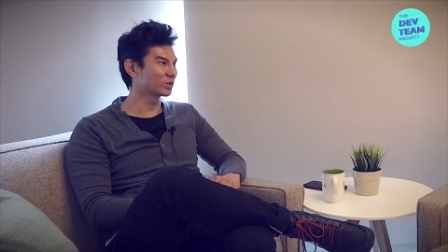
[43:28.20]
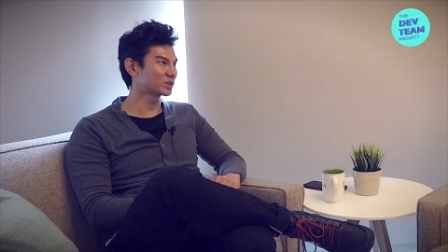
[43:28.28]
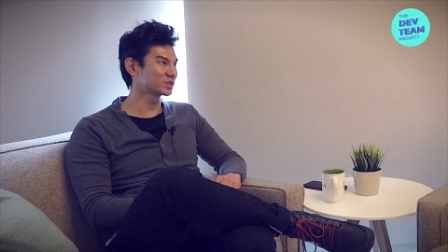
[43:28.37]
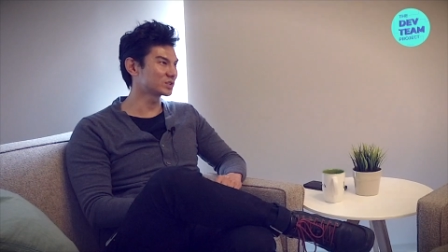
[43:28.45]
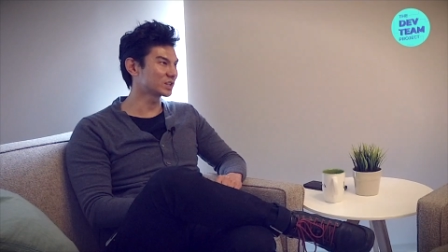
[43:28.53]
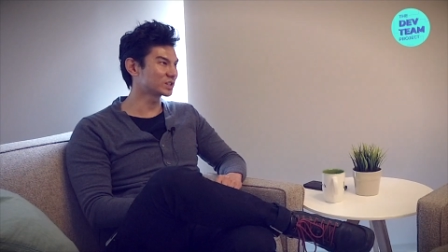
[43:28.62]
the
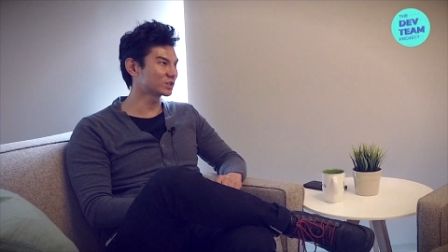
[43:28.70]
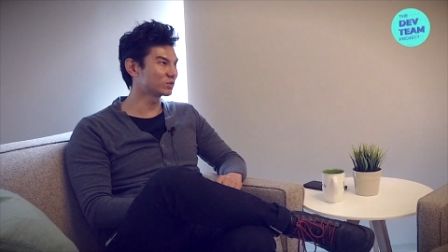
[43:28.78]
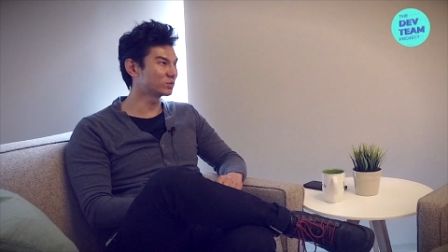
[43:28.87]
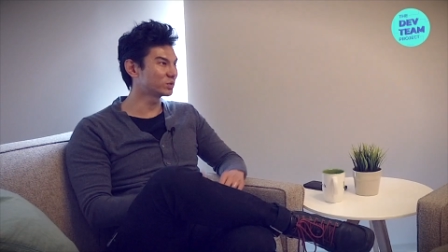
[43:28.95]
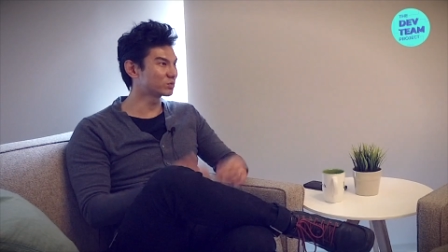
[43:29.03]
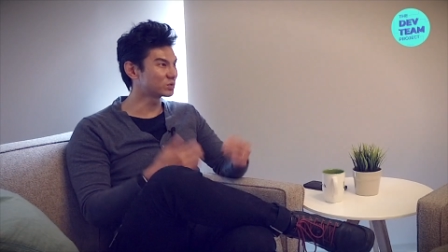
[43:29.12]
organization
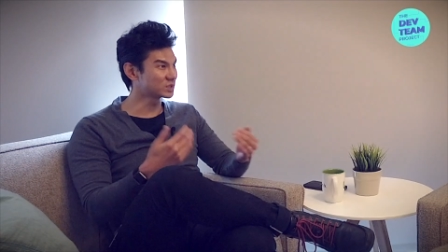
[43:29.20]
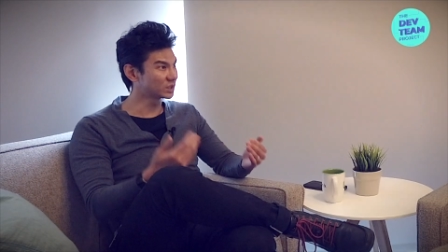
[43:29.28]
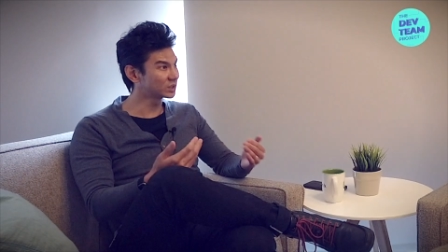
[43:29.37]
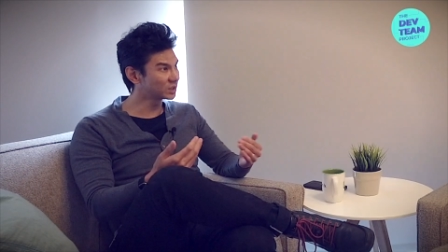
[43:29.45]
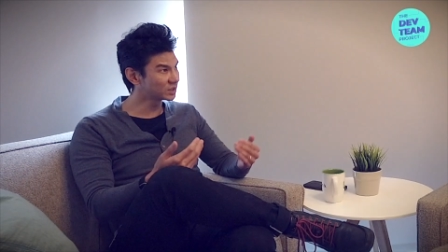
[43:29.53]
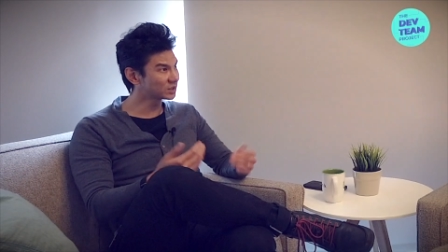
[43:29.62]
will be
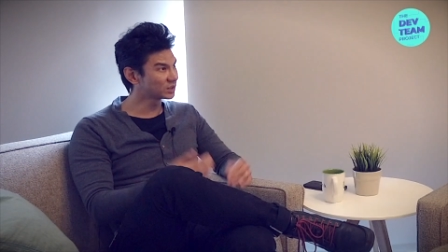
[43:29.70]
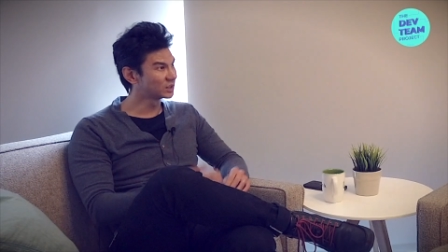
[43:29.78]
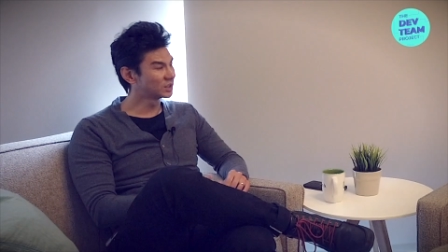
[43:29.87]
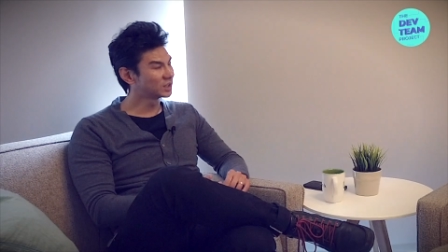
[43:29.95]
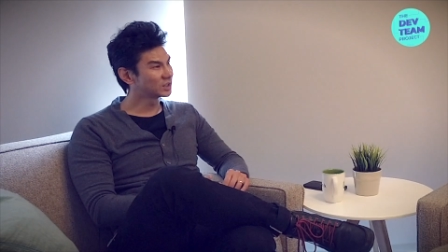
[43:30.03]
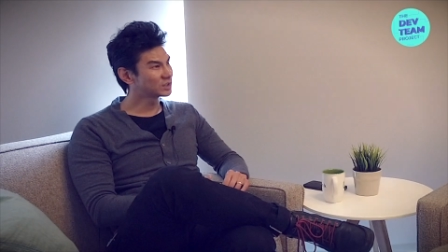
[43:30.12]
resilient
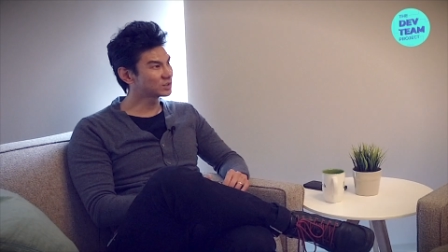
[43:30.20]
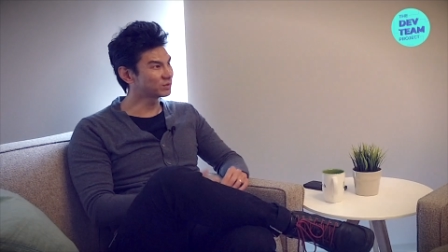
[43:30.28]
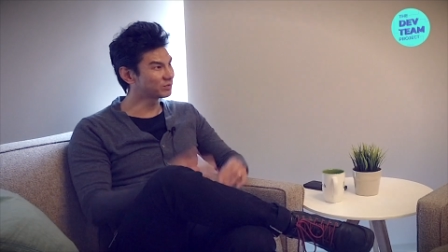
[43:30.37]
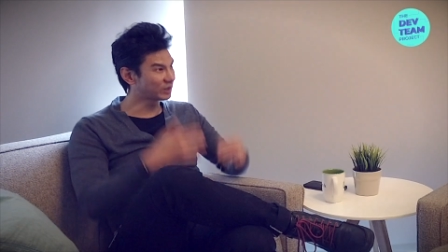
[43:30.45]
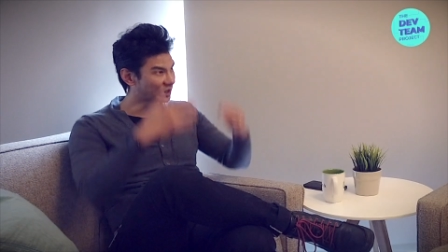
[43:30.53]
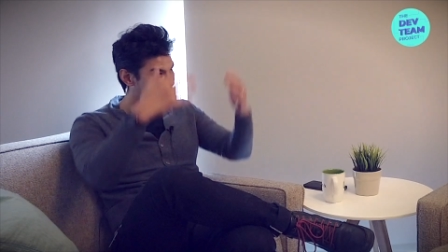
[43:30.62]

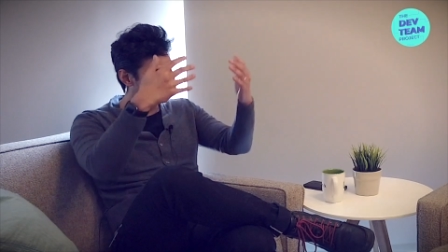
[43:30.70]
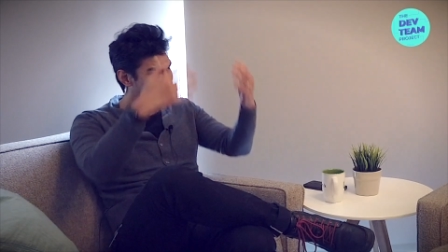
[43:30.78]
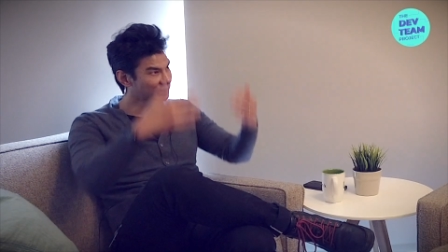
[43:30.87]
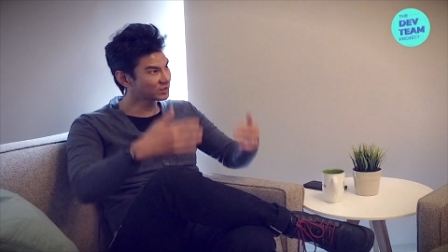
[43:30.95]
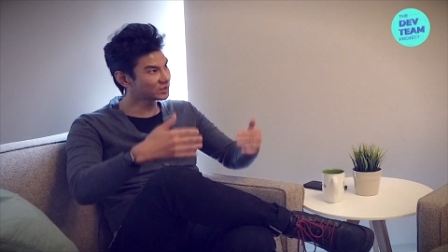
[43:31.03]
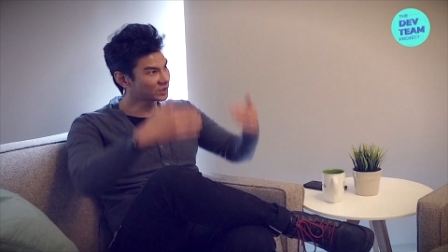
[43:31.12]
to
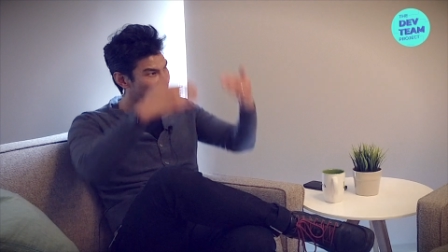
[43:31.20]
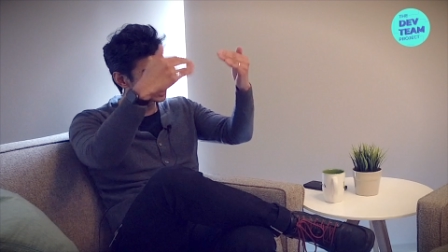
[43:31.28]
failures